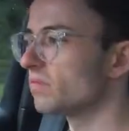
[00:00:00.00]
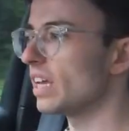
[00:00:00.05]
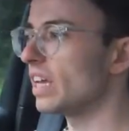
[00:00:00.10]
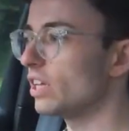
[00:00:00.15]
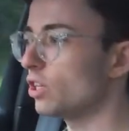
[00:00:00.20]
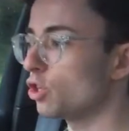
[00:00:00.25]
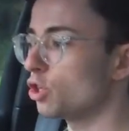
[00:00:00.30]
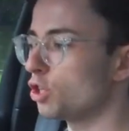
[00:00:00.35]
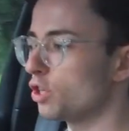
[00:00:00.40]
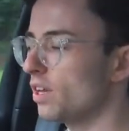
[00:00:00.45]

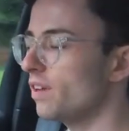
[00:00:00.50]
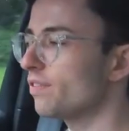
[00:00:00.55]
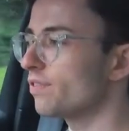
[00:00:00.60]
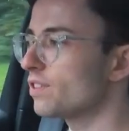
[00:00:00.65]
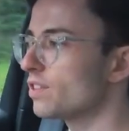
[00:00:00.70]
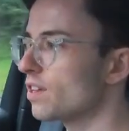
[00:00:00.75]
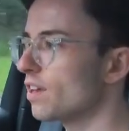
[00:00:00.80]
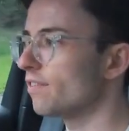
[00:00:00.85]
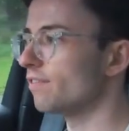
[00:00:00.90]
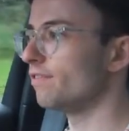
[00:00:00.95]
It
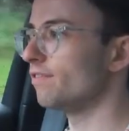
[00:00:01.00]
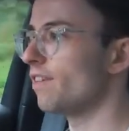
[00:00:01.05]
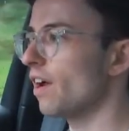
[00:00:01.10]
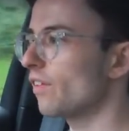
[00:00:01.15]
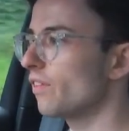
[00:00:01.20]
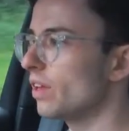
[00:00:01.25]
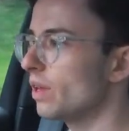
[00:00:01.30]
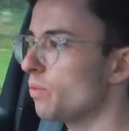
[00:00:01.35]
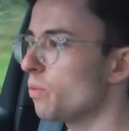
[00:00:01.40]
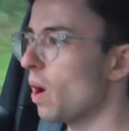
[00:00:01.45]
shifts
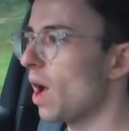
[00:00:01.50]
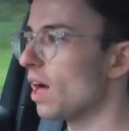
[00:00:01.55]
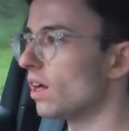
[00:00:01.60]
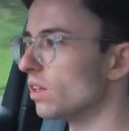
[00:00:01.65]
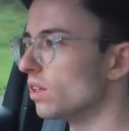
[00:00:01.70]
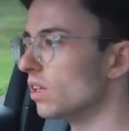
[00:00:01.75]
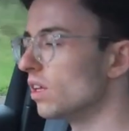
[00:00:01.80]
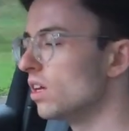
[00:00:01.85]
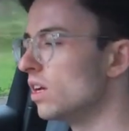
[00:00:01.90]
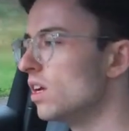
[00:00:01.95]
very
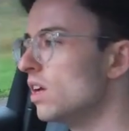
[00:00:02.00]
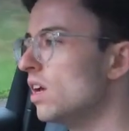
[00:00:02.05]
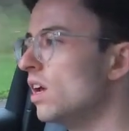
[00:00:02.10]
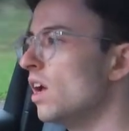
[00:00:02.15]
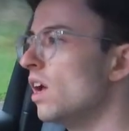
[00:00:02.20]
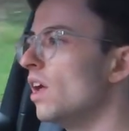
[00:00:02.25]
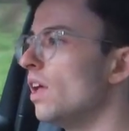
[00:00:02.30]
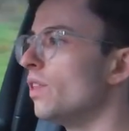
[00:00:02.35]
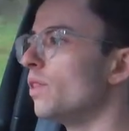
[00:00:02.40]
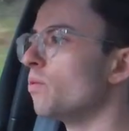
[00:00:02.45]
well.
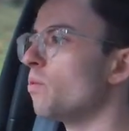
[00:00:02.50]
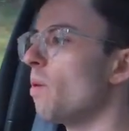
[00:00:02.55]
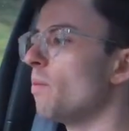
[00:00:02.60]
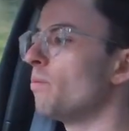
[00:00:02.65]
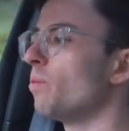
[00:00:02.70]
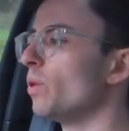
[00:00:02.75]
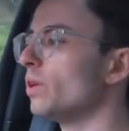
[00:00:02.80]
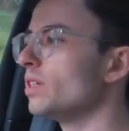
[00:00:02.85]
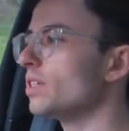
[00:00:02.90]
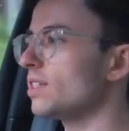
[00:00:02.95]
The
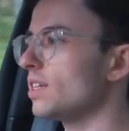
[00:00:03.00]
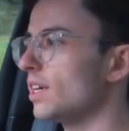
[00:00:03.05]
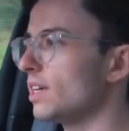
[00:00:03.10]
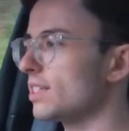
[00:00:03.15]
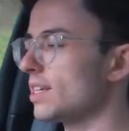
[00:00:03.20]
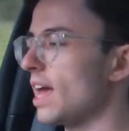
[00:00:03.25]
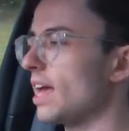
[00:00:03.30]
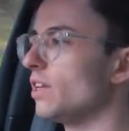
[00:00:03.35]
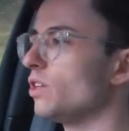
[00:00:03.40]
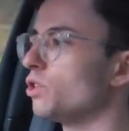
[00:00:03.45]

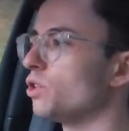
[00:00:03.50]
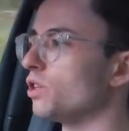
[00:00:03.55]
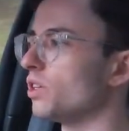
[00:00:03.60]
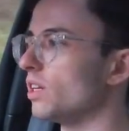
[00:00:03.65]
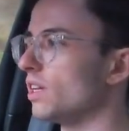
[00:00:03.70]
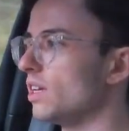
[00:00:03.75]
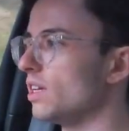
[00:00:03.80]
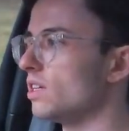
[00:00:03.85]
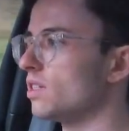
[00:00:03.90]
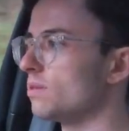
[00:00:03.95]
1.6
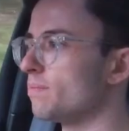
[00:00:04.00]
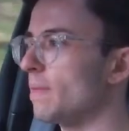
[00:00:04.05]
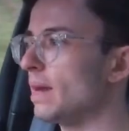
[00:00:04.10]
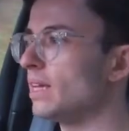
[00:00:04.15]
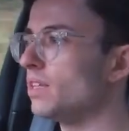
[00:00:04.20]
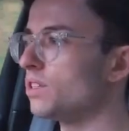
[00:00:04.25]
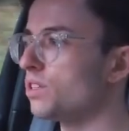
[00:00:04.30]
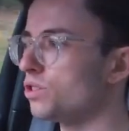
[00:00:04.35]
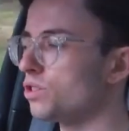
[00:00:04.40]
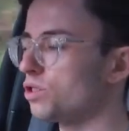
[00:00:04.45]
engine is
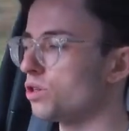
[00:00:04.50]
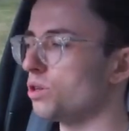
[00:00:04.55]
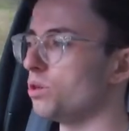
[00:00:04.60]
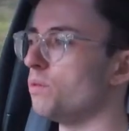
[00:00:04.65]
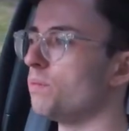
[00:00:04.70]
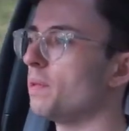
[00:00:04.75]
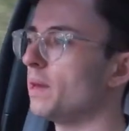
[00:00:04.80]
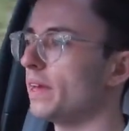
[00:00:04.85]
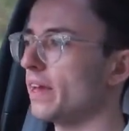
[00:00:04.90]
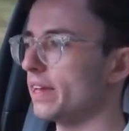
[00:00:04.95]
mated
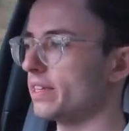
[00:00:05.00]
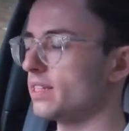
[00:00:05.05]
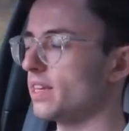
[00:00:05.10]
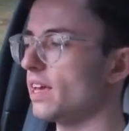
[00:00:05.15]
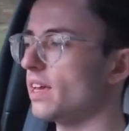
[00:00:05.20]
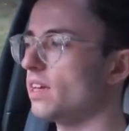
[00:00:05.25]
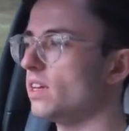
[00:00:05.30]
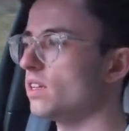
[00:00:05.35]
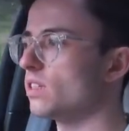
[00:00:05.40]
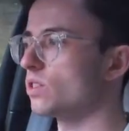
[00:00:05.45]
to
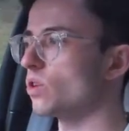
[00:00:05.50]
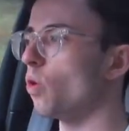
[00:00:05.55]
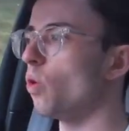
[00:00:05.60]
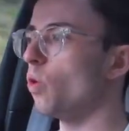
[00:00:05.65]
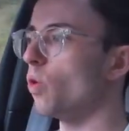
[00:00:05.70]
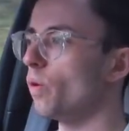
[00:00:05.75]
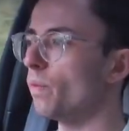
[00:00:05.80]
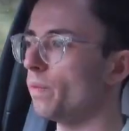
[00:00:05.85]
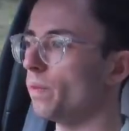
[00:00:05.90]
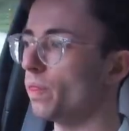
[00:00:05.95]
PSA's
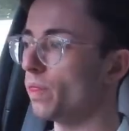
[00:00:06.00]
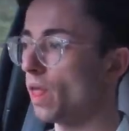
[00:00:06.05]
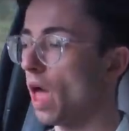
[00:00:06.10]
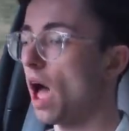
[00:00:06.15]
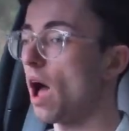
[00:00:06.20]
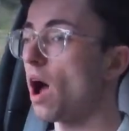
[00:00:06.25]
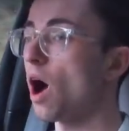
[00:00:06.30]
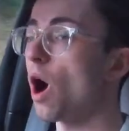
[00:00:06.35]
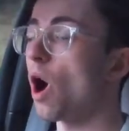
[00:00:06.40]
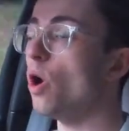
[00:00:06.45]

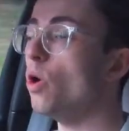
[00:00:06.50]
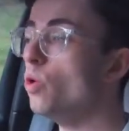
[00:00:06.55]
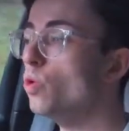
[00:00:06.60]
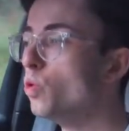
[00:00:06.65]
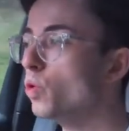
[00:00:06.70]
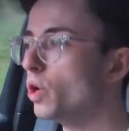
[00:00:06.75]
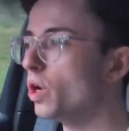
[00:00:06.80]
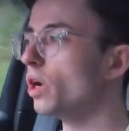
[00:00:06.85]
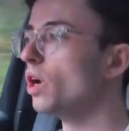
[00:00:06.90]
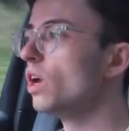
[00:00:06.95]

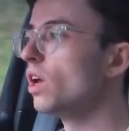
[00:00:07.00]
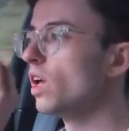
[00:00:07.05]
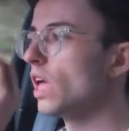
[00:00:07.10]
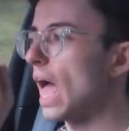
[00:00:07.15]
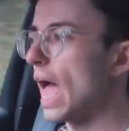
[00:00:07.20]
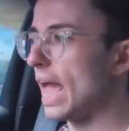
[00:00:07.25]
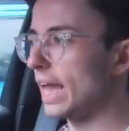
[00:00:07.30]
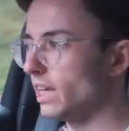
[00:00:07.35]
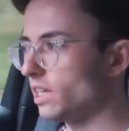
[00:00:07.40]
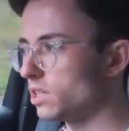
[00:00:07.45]

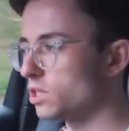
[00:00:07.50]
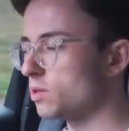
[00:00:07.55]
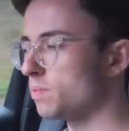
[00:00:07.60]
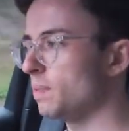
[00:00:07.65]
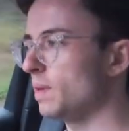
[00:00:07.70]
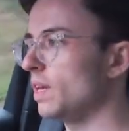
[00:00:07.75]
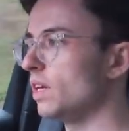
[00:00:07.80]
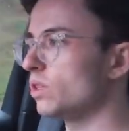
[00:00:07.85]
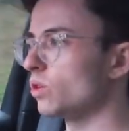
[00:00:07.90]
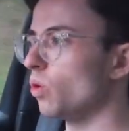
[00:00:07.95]
own
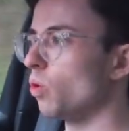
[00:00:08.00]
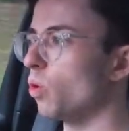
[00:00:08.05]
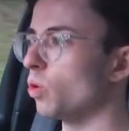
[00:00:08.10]
8-speed